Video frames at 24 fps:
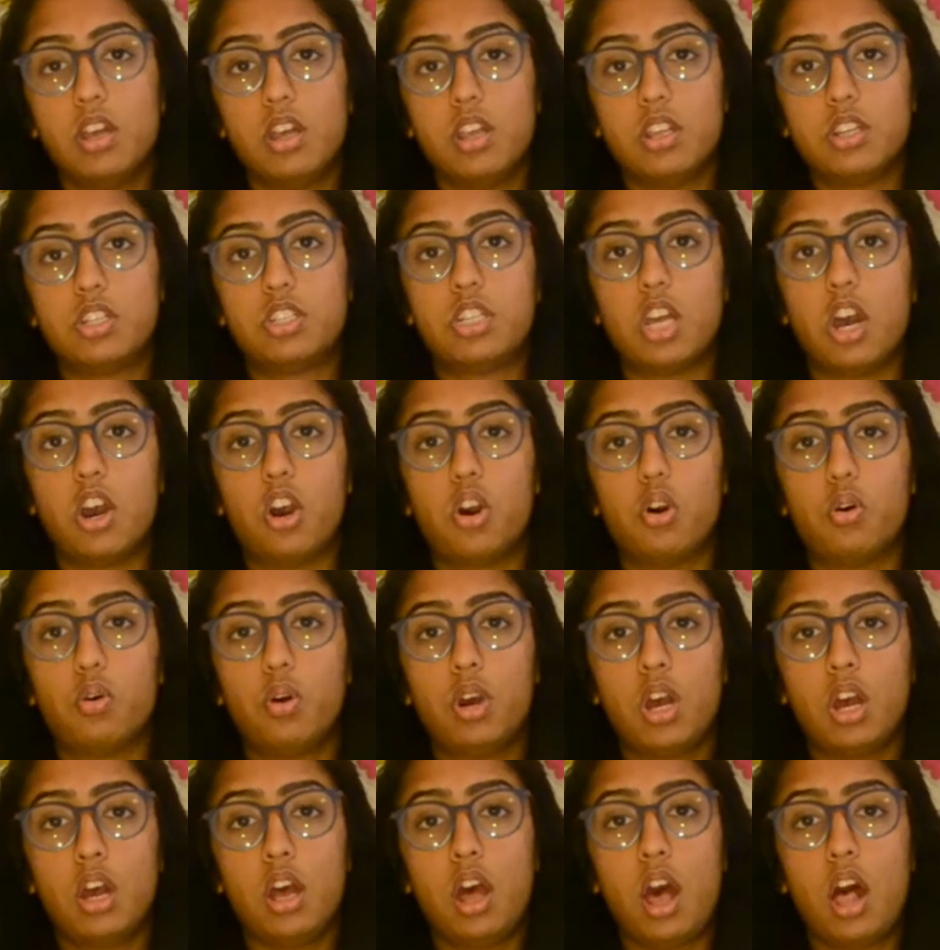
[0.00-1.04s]
So
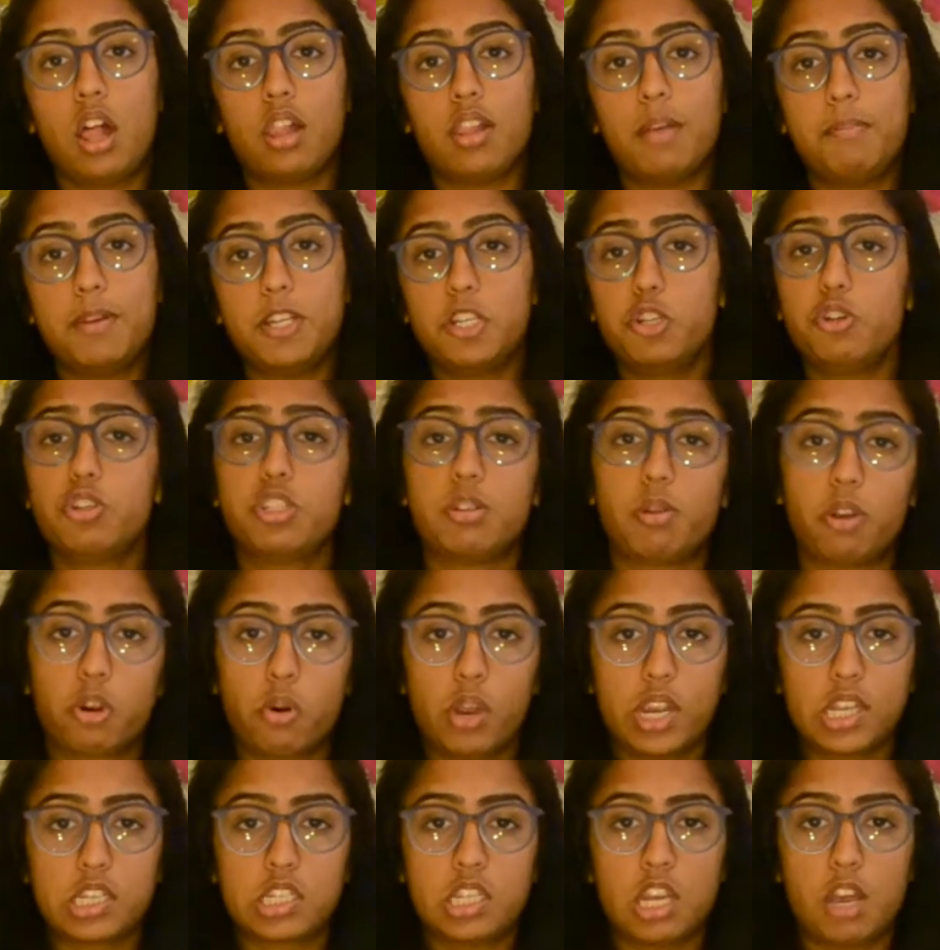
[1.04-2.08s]
let me do some
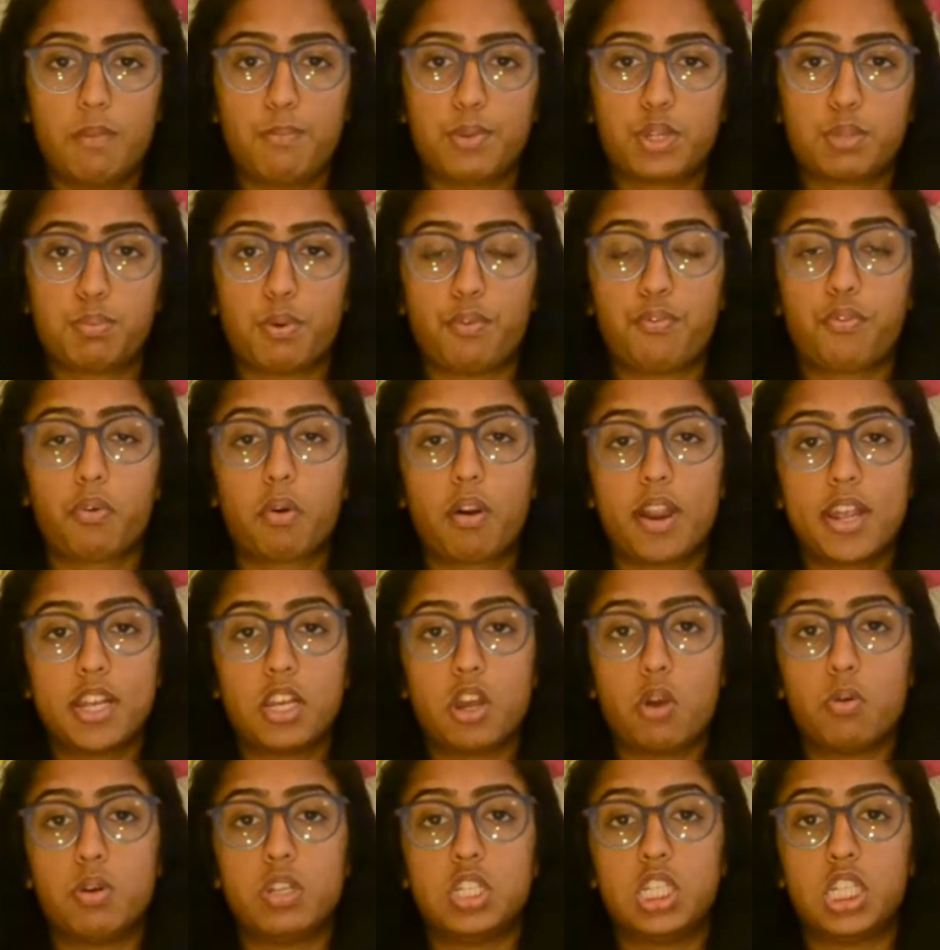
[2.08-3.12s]
quick tips before I
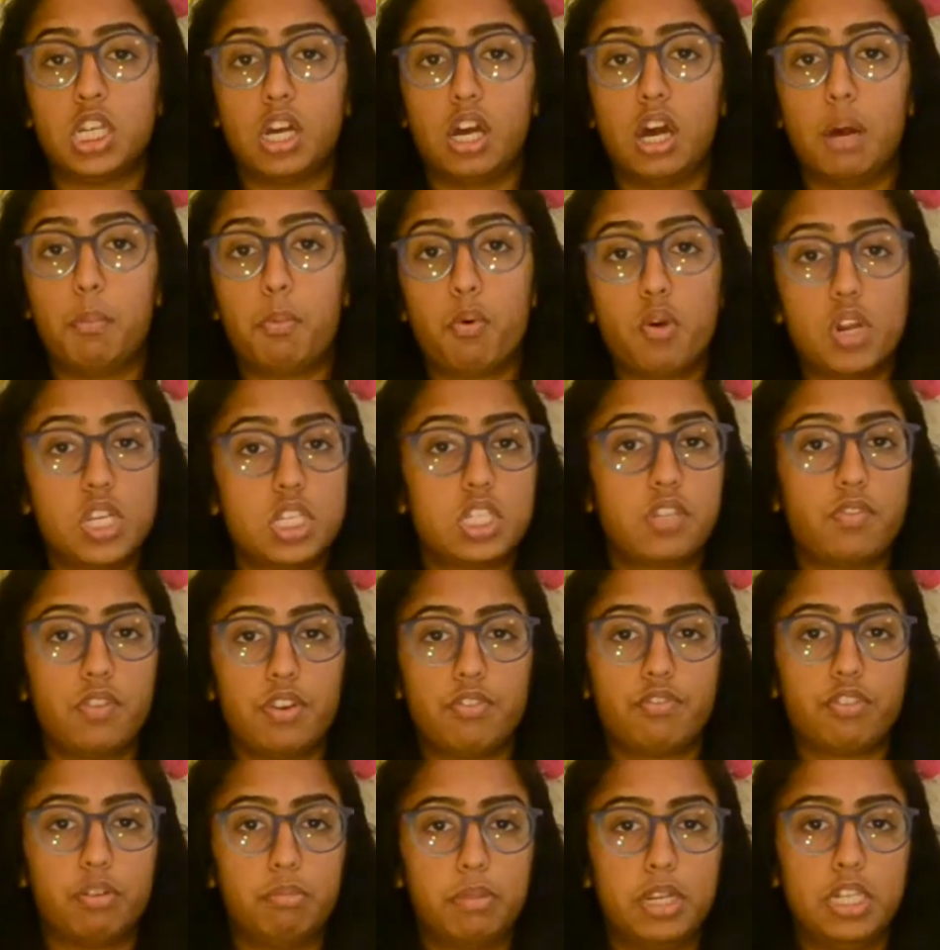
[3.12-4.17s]
go into points of
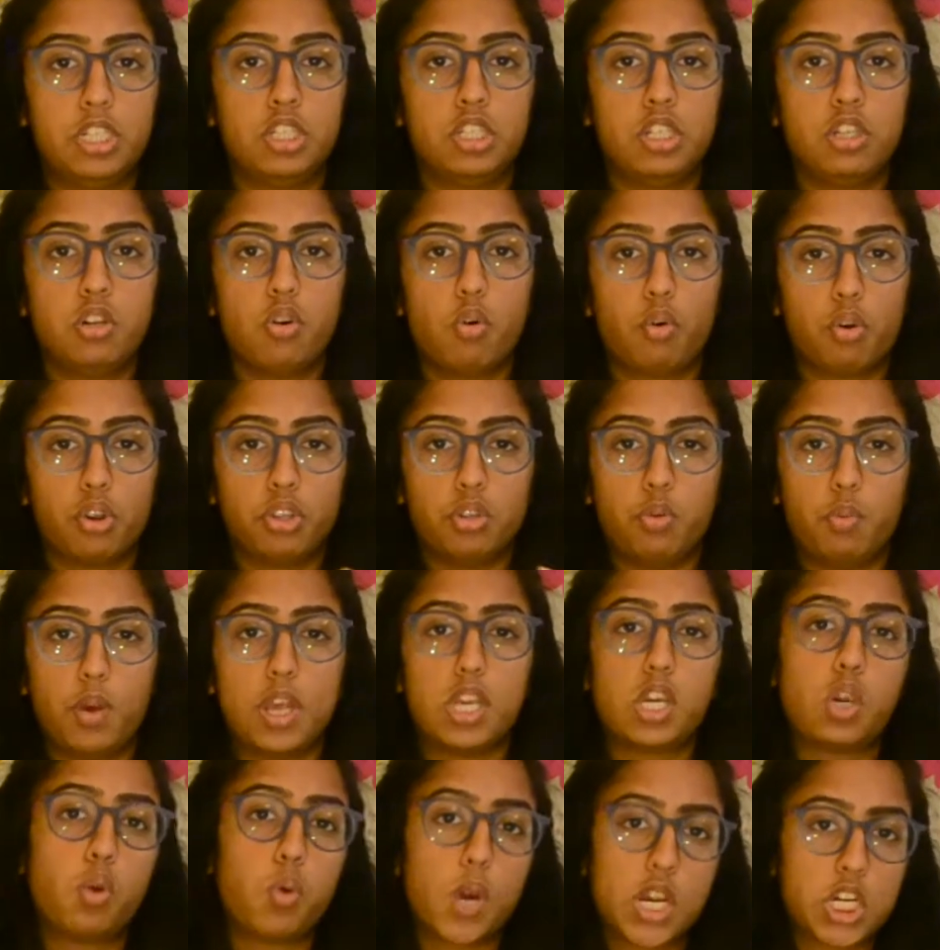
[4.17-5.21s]
information or the way
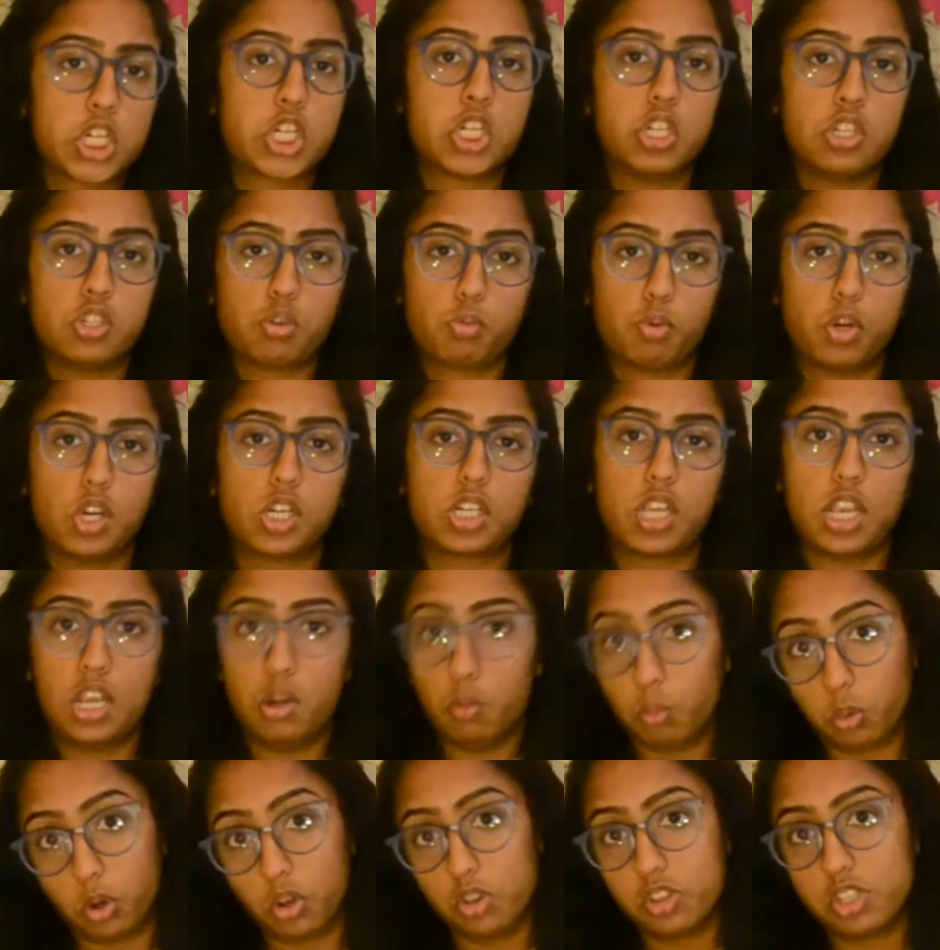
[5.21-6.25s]
questions work
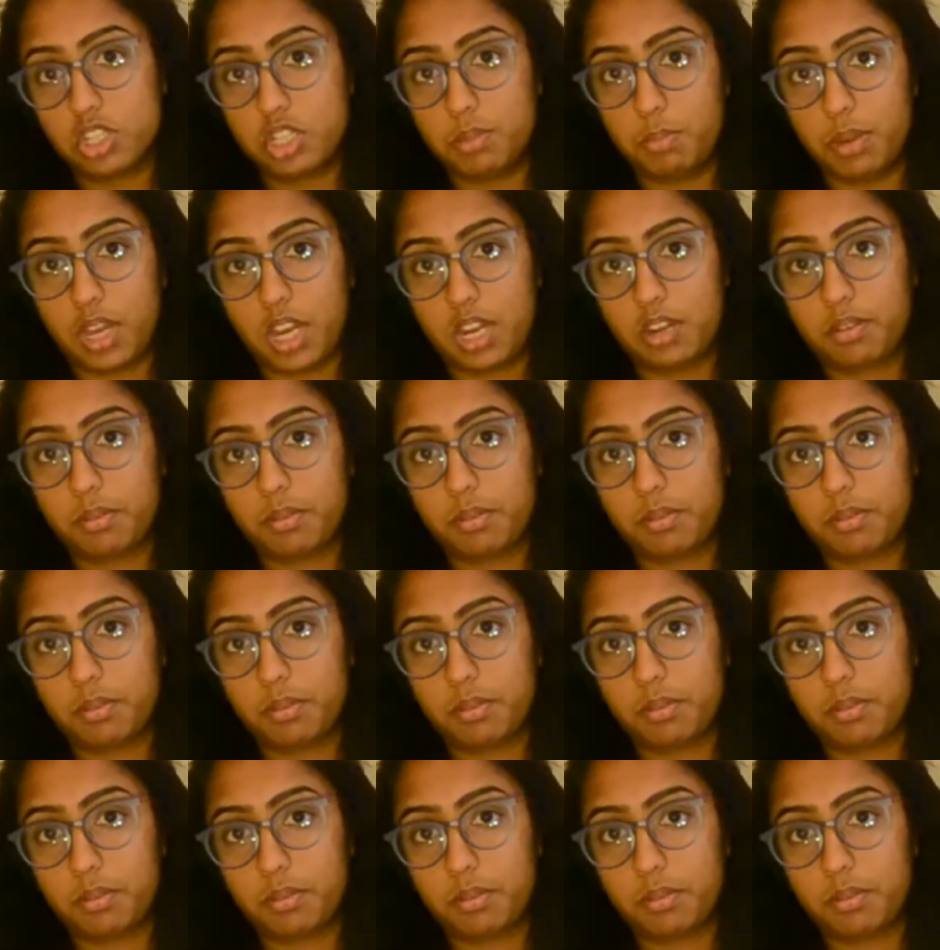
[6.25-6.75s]
in Worlds Debate.